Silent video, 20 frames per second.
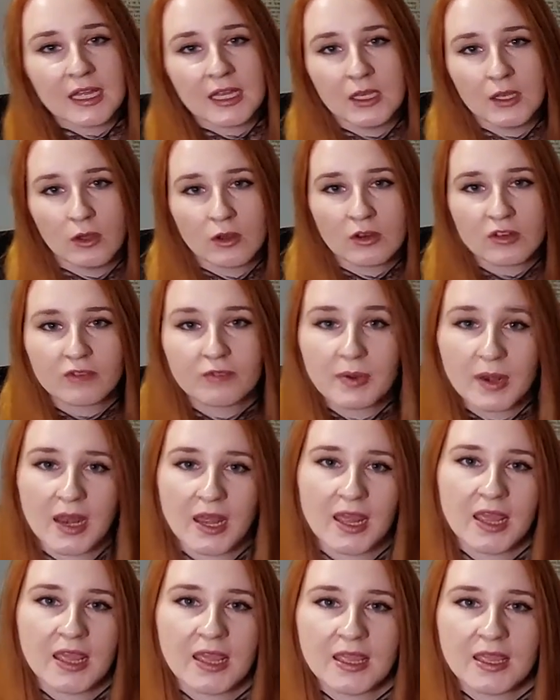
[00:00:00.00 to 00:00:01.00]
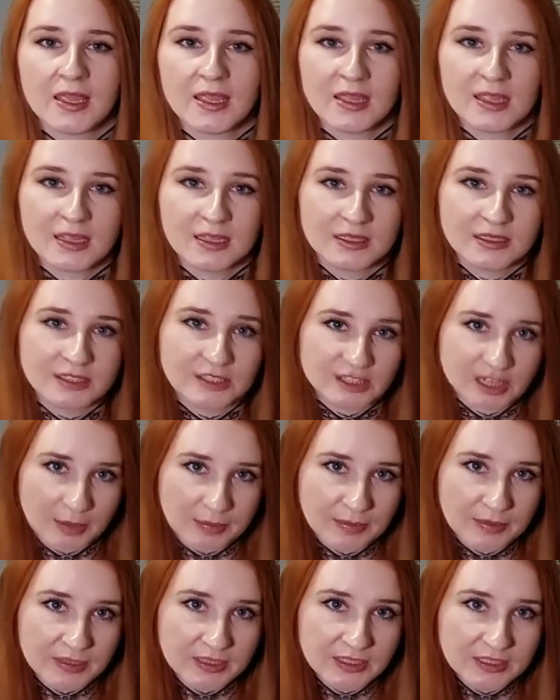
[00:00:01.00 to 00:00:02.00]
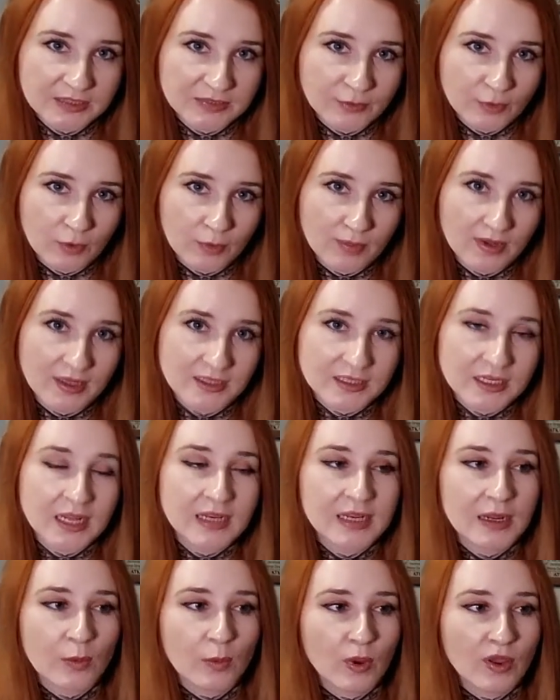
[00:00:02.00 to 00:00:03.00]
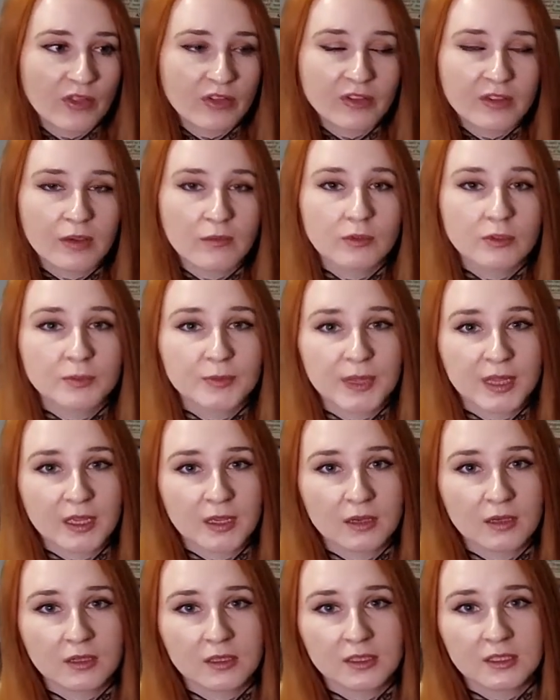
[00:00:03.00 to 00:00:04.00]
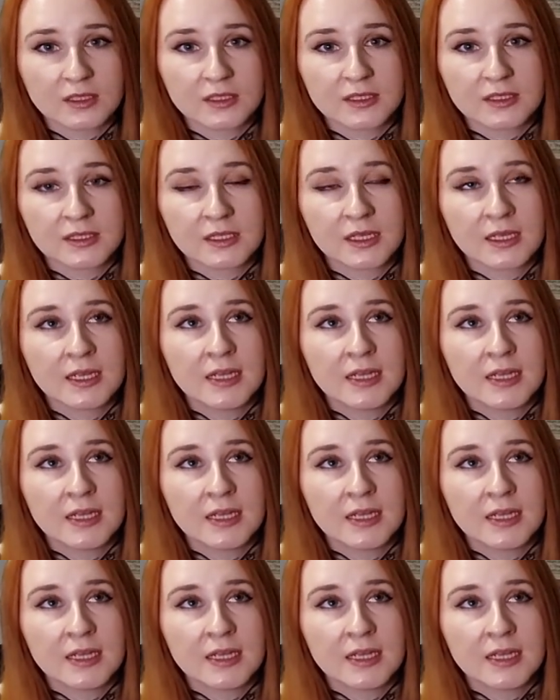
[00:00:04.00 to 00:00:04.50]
a lot of play in the Japanese format. Now, whether that was because